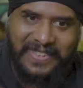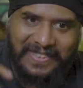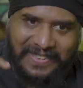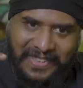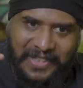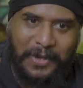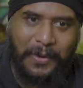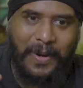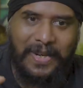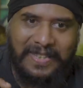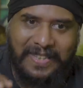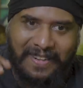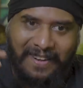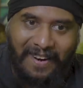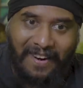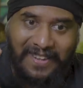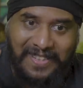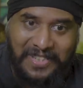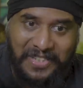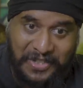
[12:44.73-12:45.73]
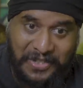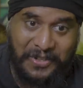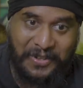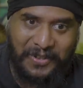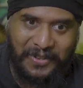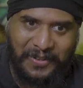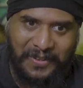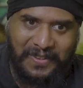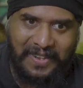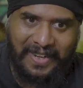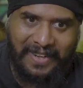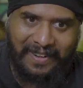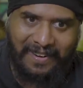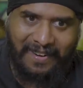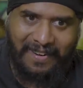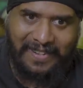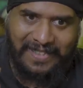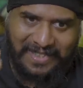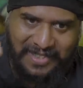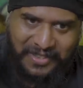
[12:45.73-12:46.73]
In the UI, the cards should look like
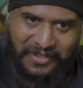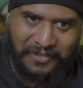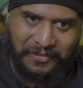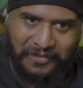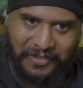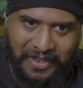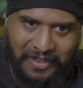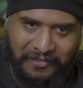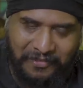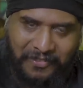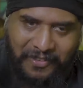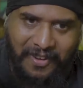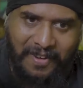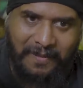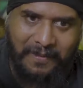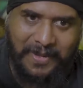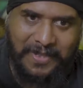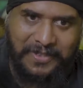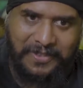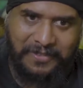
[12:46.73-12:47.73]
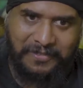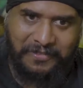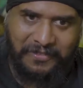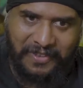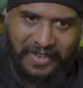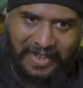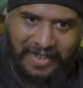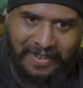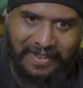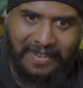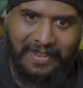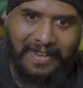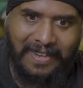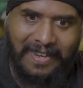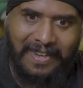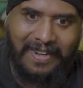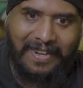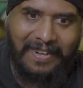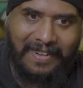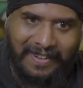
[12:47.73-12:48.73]
cards. It should feel firm. It should feel
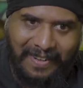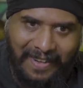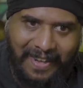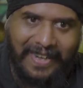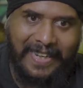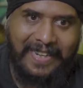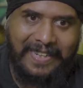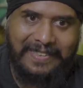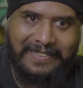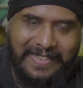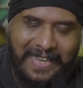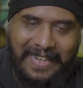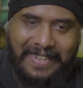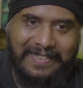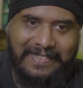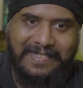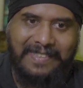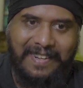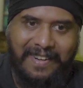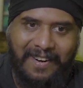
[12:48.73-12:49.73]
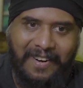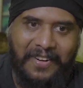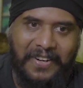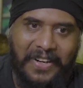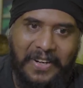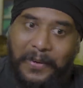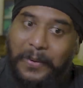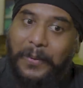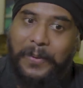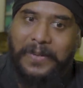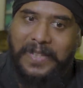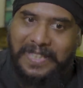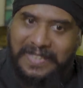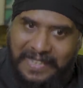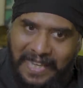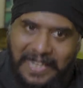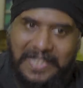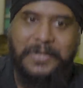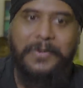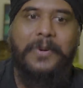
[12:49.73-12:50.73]
like that is the card I hold, and
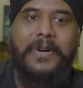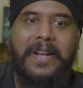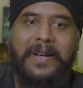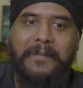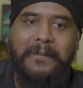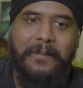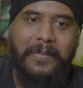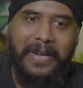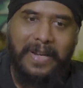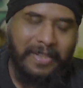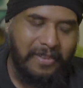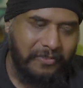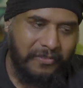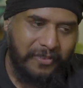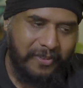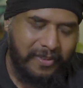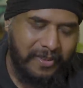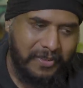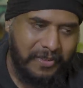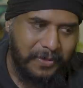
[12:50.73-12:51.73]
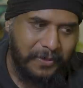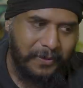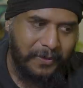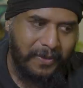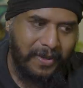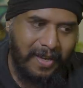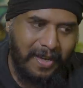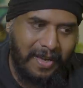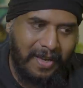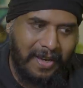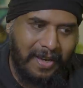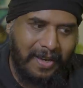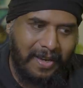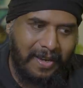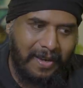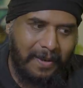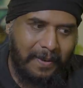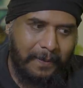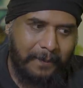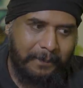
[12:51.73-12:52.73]
that's what I'm paying for. So
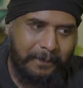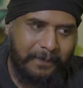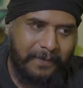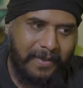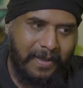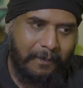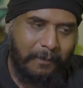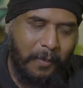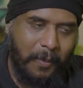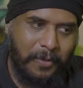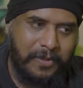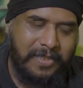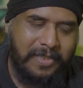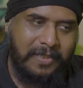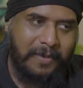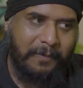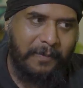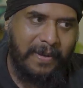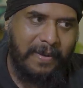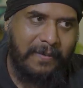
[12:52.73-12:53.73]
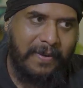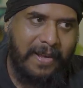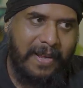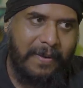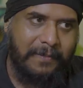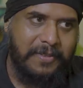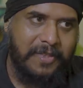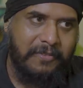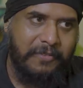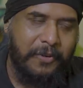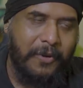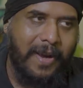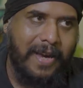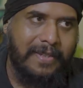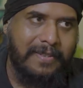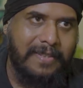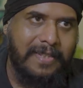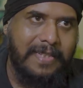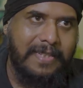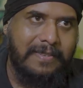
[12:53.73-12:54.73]
most of the payment apps, if you
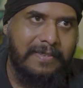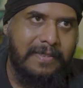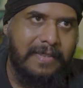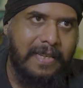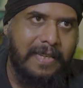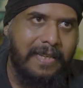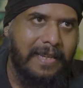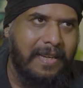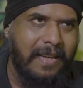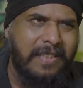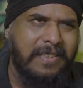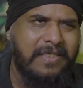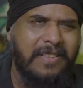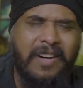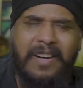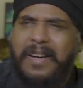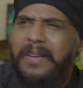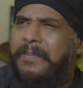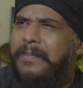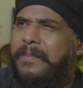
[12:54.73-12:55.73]
actually see, it's not